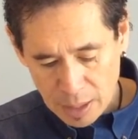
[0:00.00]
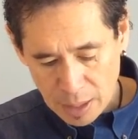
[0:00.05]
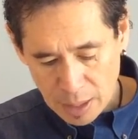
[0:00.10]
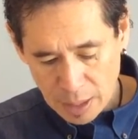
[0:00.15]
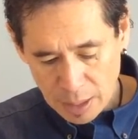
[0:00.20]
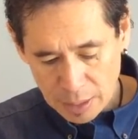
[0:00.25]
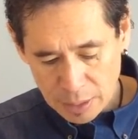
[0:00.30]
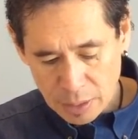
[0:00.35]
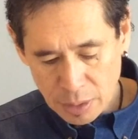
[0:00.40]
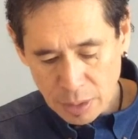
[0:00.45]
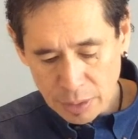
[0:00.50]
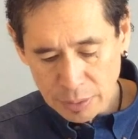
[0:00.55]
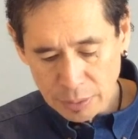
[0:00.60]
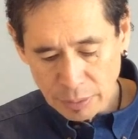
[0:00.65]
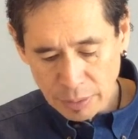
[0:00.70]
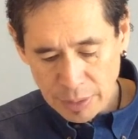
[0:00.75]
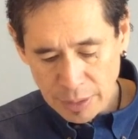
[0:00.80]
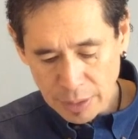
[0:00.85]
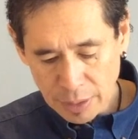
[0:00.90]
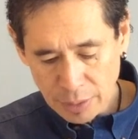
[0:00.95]

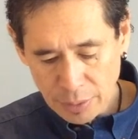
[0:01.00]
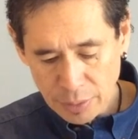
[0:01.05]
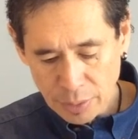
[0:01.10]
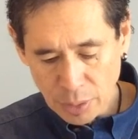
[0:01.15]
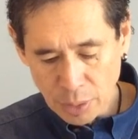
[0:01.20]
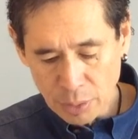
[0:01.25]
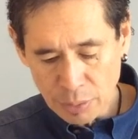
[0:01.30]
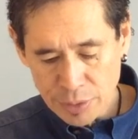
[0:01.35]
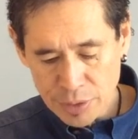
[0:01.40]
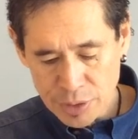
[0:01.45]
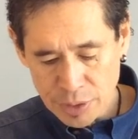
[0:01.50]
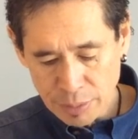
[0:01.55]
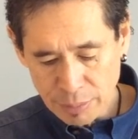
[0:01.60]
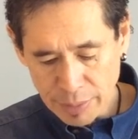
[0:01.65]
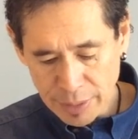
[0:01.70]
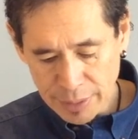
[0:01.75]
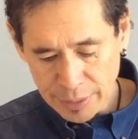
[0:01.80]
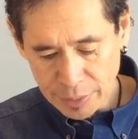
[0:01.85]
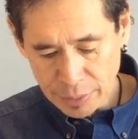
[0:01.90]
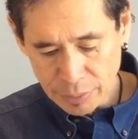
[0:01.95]
Cardinal Health, Owens &
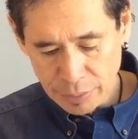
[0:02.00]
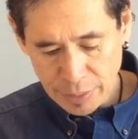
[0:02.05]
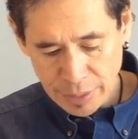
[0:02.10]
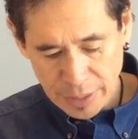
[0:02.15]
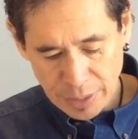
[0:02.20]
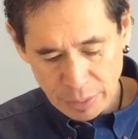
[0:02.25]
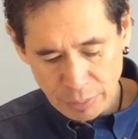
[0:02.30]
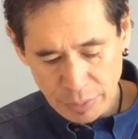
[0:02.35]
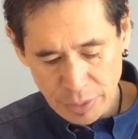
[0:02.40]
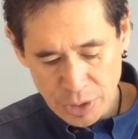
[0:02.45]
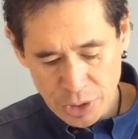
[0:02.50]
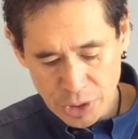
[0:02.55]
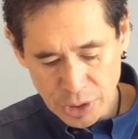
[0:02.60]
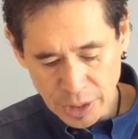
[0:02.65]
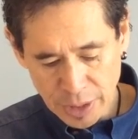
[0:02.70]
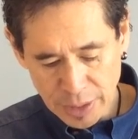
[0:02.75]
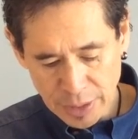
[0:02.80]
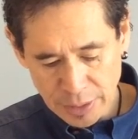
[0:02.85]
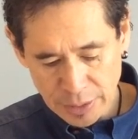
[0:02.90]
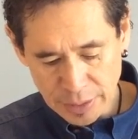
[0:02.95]
Minor, Henry
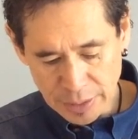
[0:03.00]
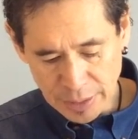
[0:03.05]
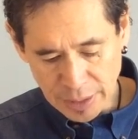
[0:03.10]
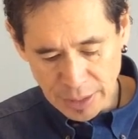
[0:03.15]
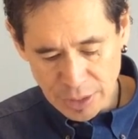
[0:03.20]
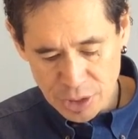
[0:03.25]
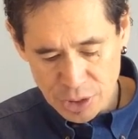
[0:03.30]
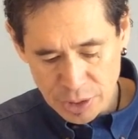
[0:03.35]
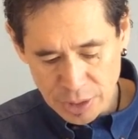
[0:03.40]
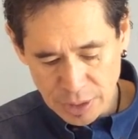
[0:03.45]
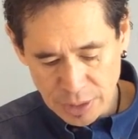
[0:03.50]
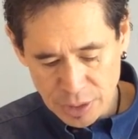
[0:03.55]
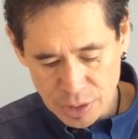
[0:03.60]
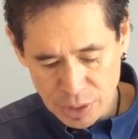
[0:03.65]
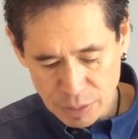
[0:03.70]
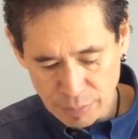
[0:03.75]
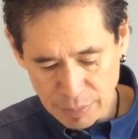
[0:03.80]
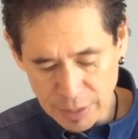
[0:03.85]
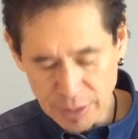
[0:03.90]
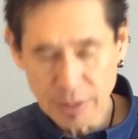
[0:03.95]
Schein, and H.D.
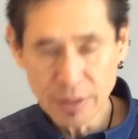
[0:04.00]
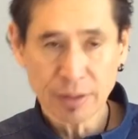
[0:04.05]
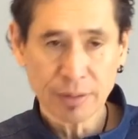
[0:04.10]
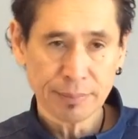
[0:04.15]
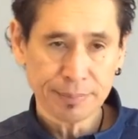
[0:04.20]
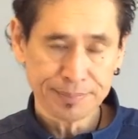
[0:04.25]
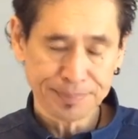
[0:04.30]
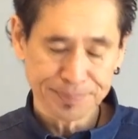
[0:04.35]
Smith.